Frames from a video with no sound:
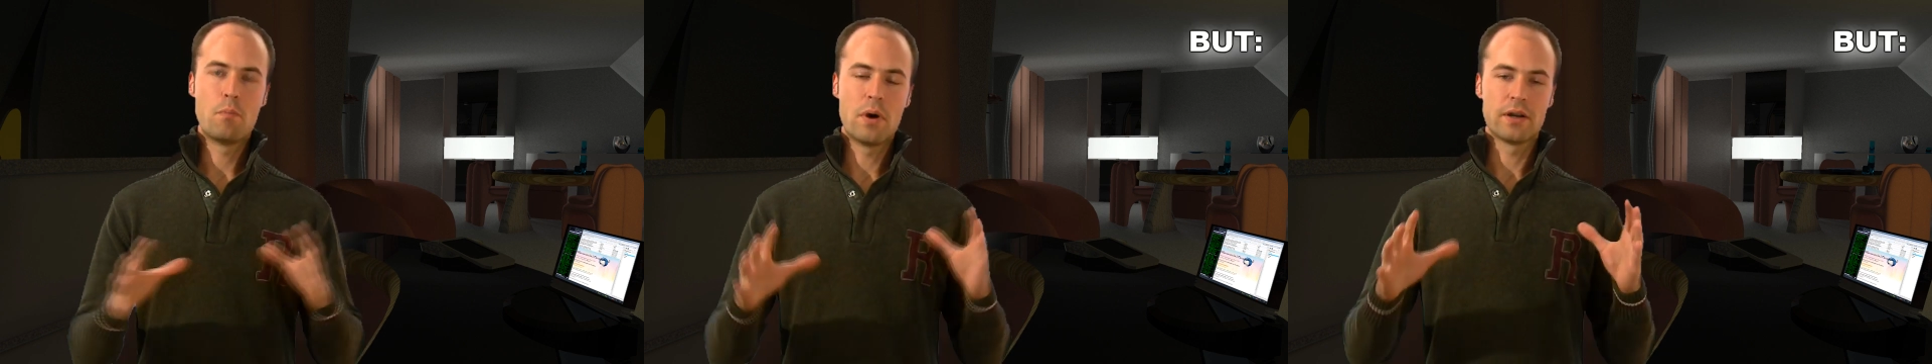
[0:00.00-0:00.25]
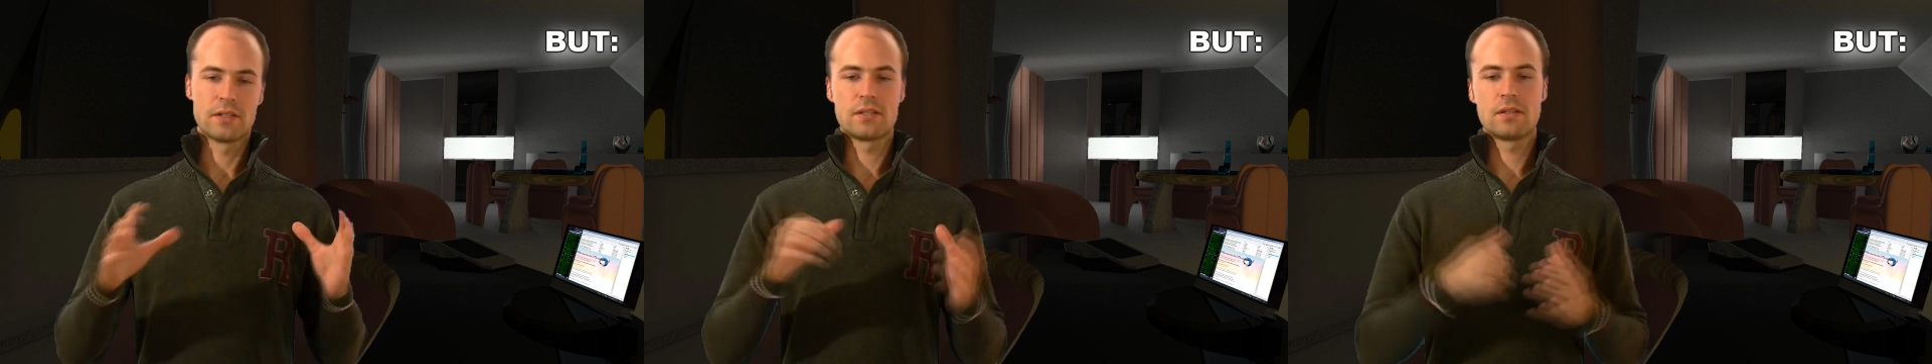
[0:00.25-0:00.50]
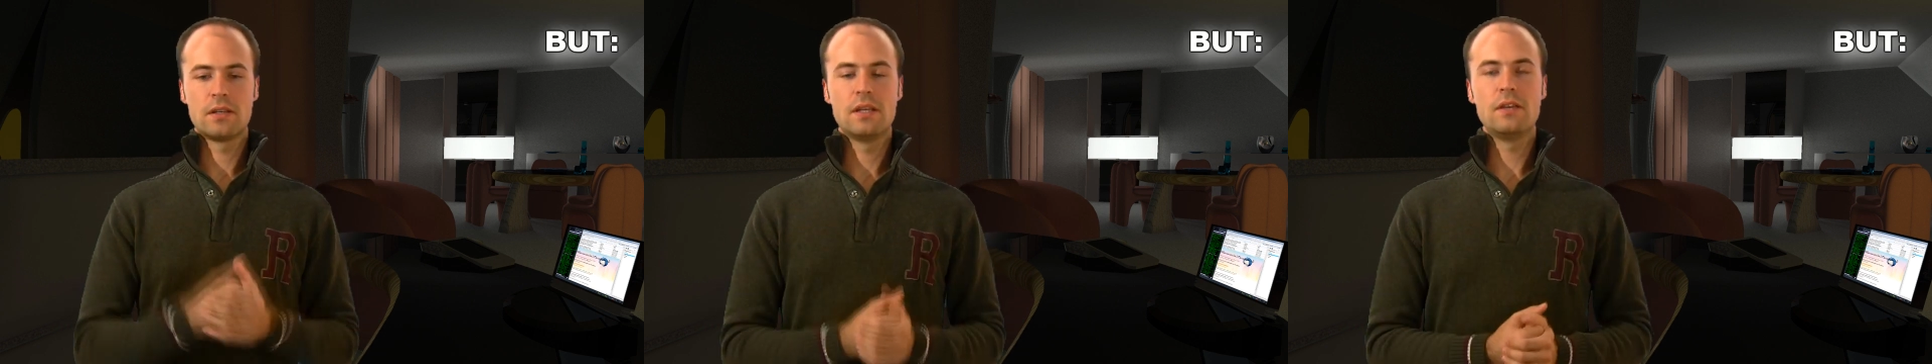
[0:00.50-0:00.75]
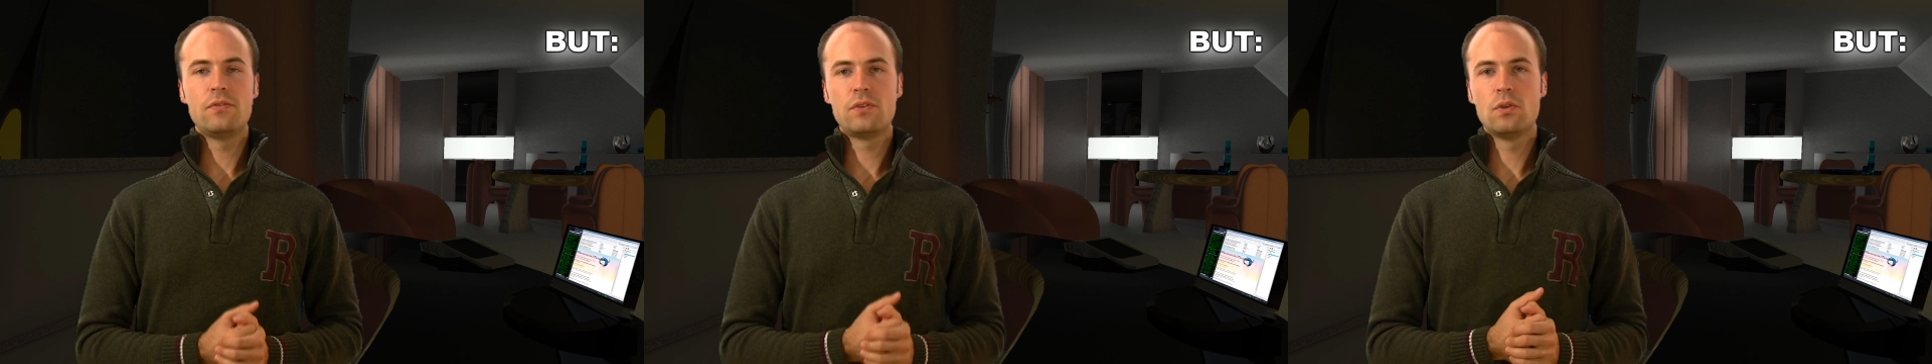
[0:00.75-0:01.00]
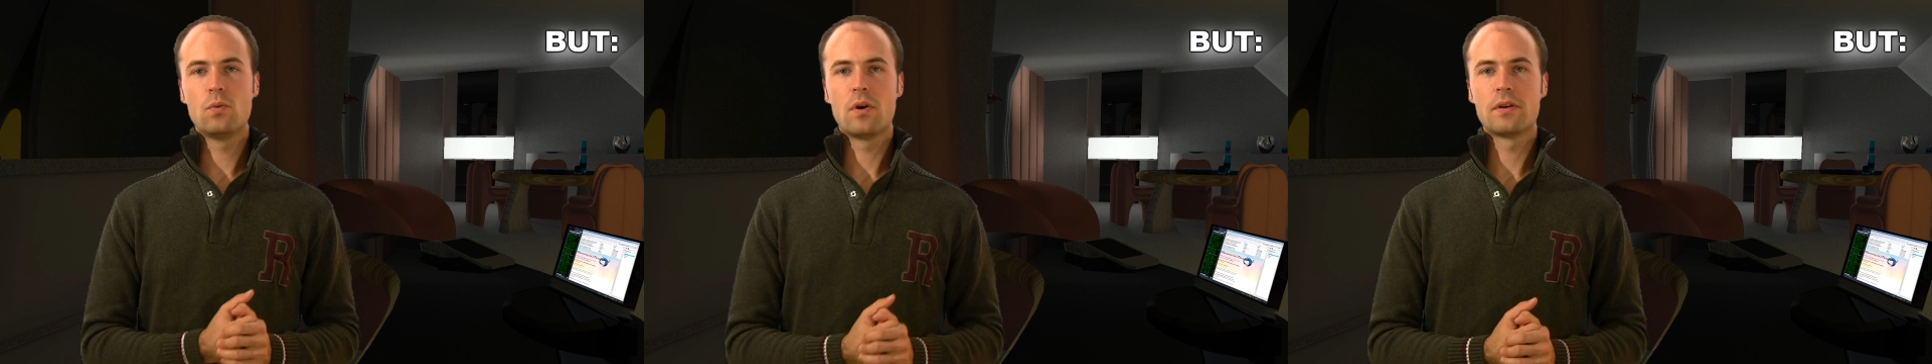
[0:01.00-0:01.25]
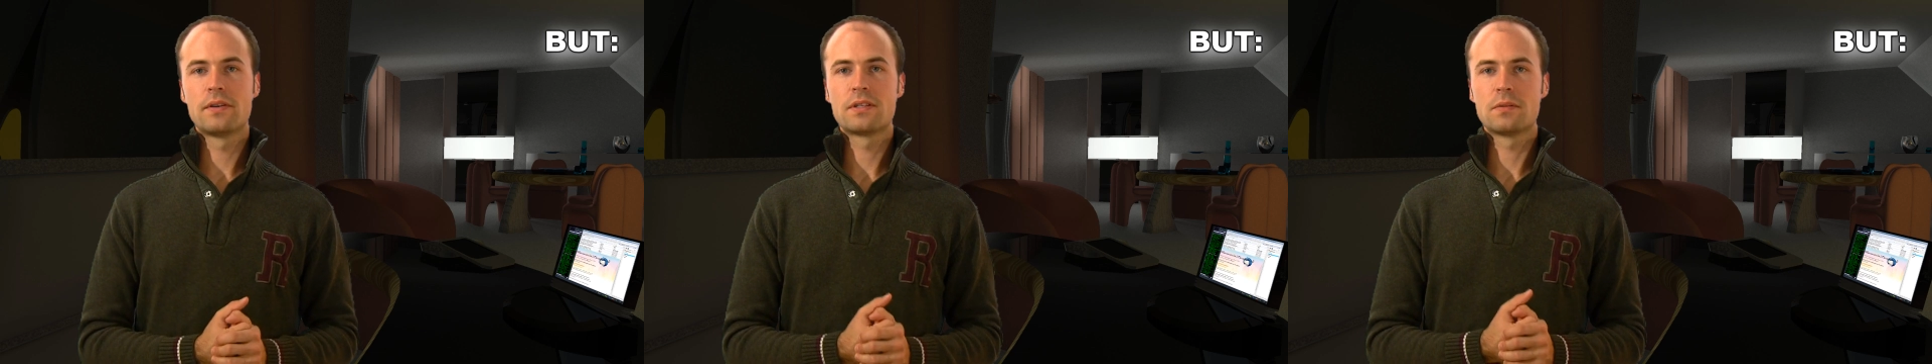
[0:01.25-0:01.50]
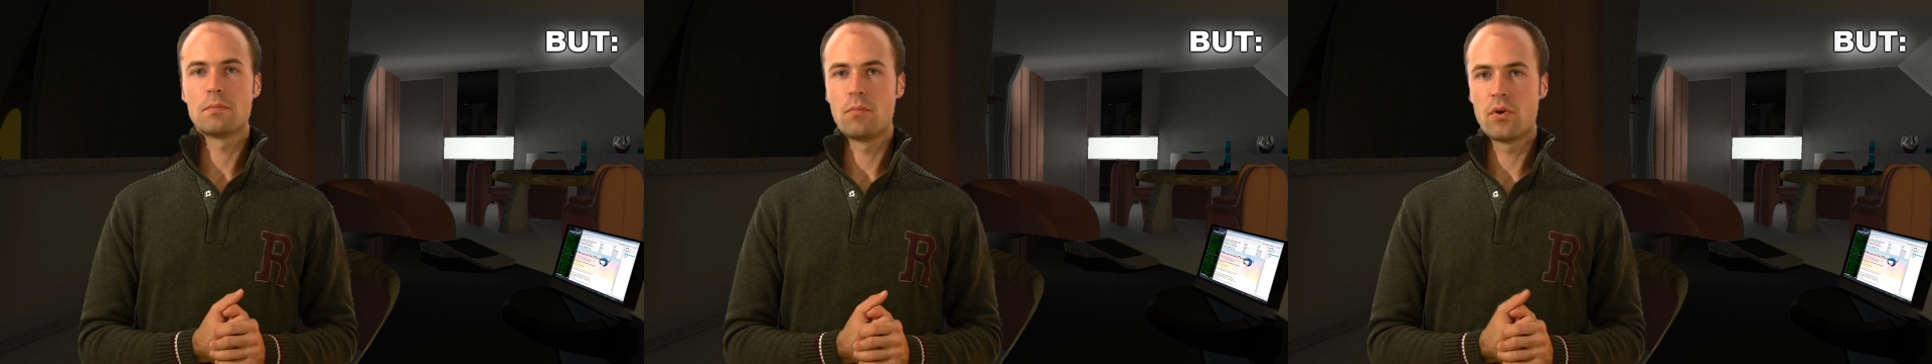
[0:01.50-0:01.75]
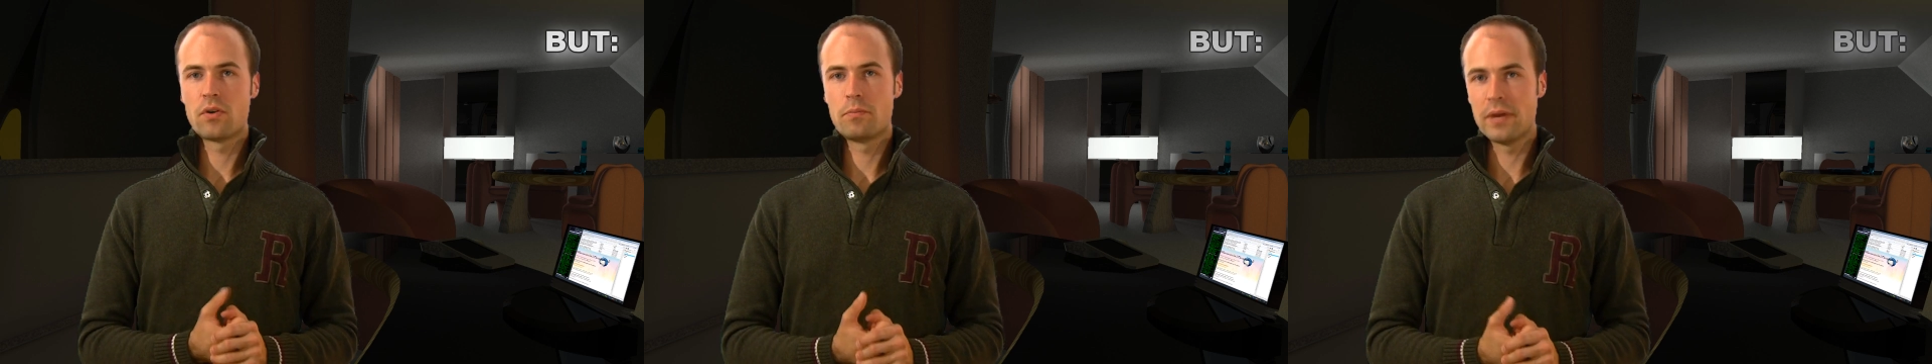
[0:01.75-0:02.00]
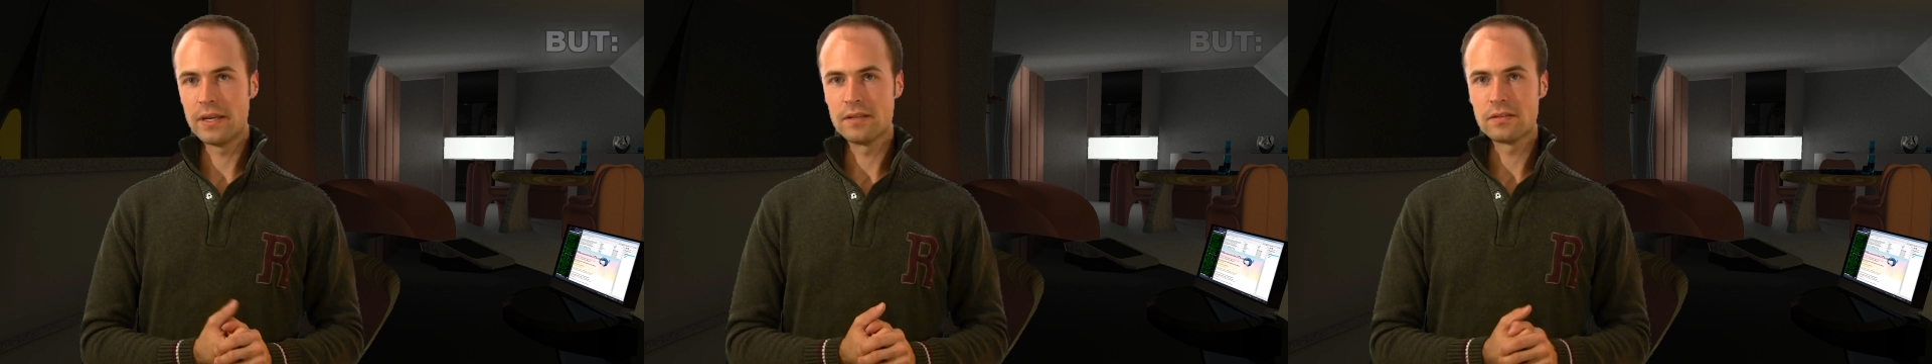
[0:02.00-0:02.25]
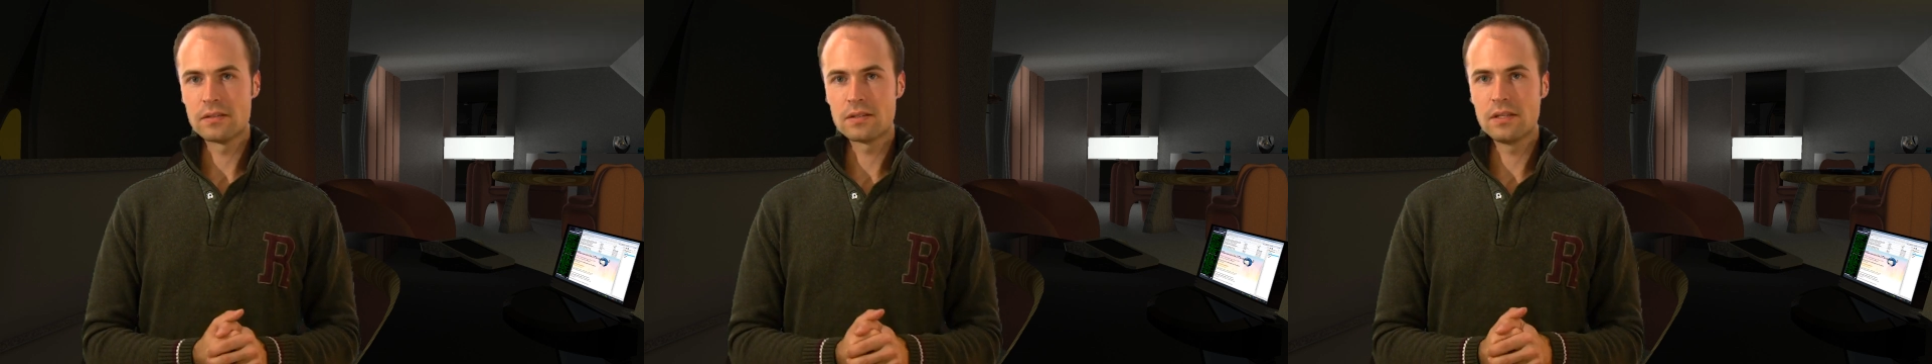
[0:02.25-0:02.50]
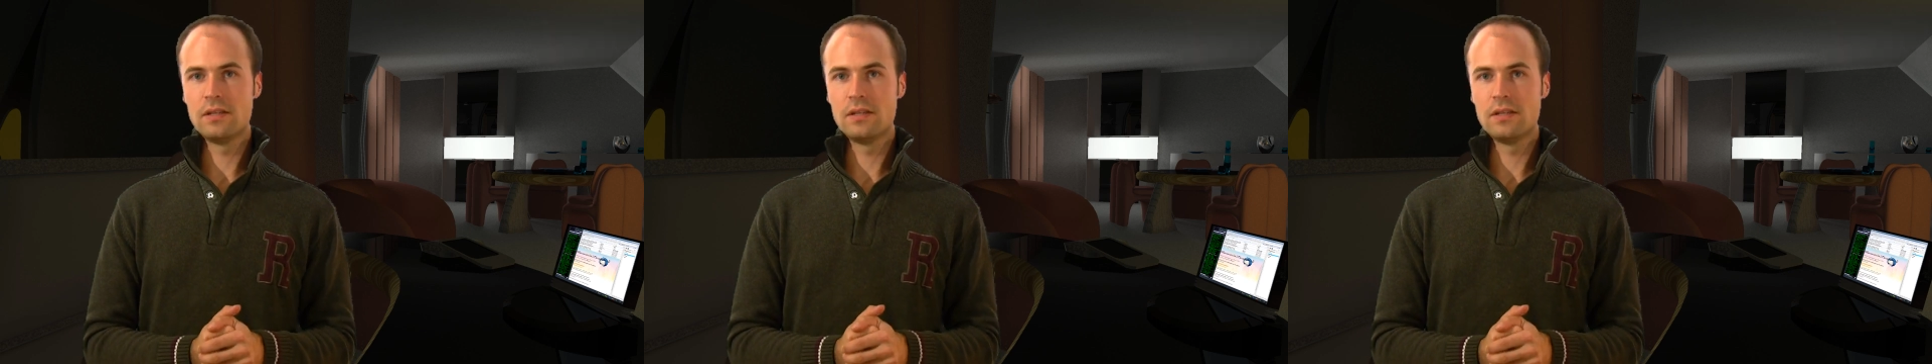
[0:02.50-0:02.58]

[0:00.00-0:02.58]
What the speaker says: But if you want more bass,